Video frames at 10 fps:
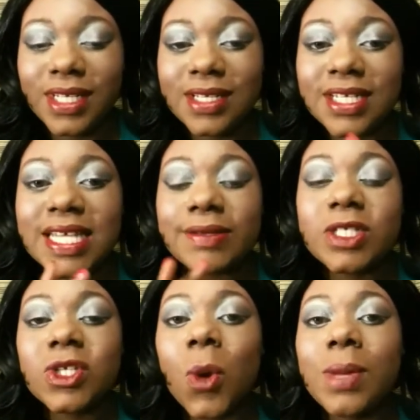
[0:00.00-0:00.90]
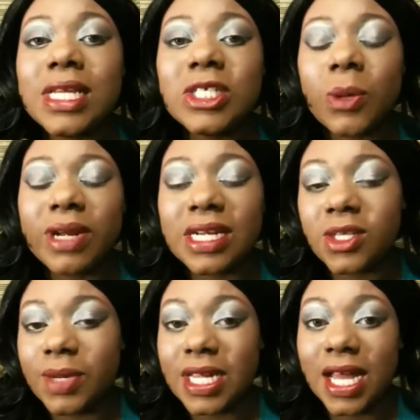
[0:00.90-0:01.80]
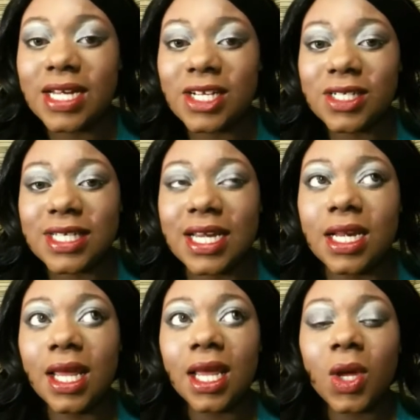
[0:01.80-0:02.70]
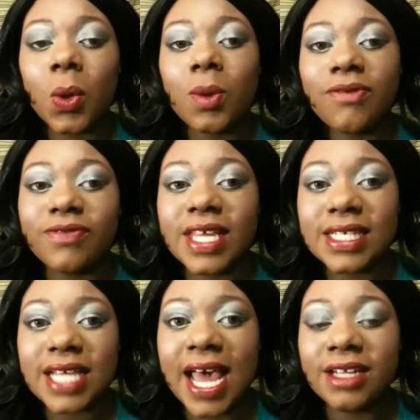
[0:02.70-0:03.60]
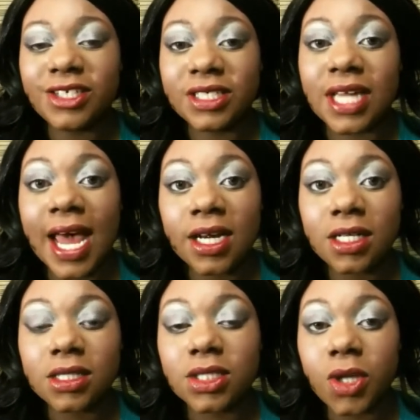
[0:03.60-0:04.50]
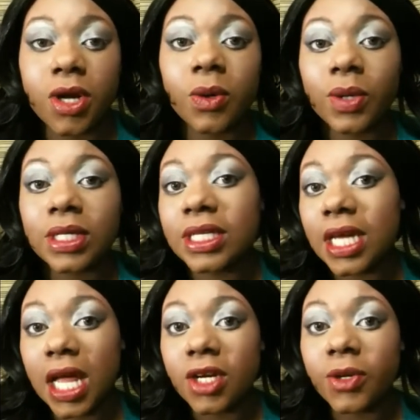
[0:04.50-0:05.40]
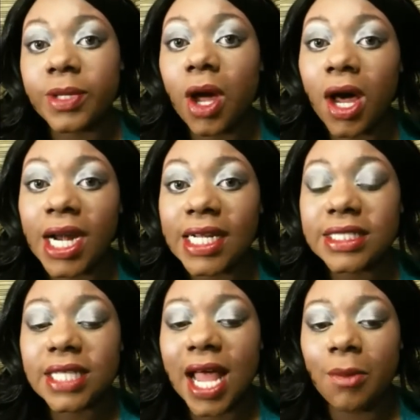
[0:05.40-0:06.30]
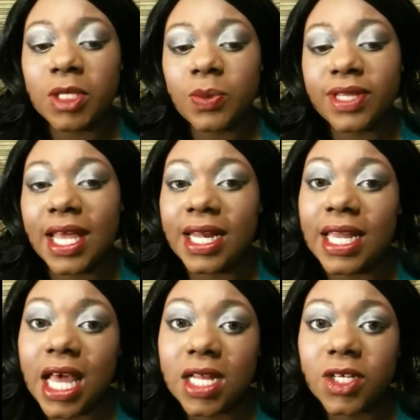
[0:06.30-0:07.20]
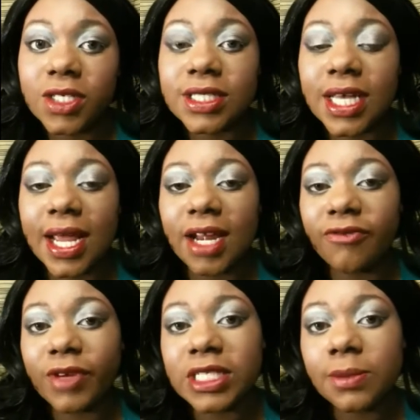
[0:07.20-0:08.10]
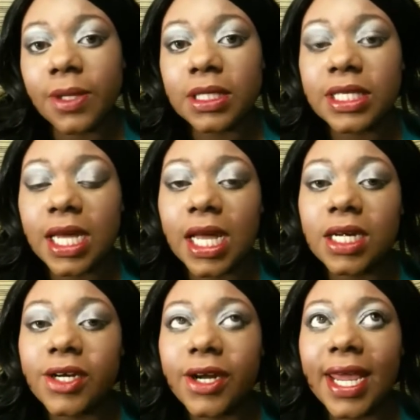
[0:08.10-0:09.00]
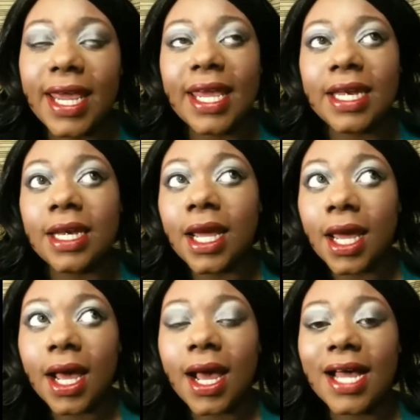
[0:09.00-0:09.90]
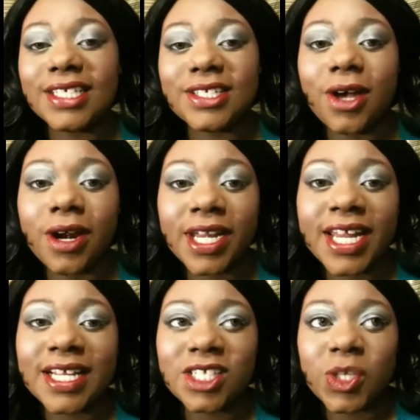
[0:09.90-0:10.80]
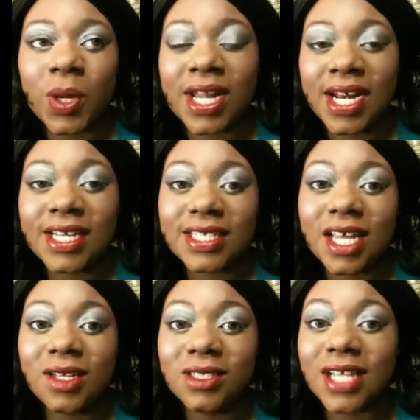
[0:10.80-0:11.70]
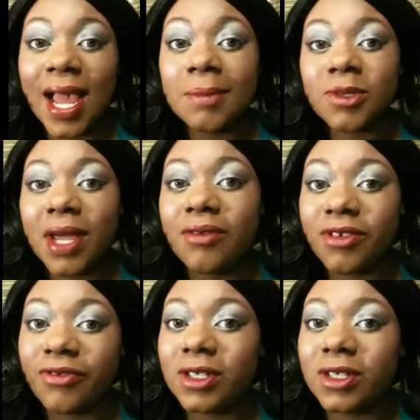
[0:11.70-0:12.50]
they just have so many, so many, so many colors. And with this, I just got started on Kleancolor to be honest. I was with LA colors and I had friends about Kleancolor. And I started it and so a lot of these colors I'm trying for the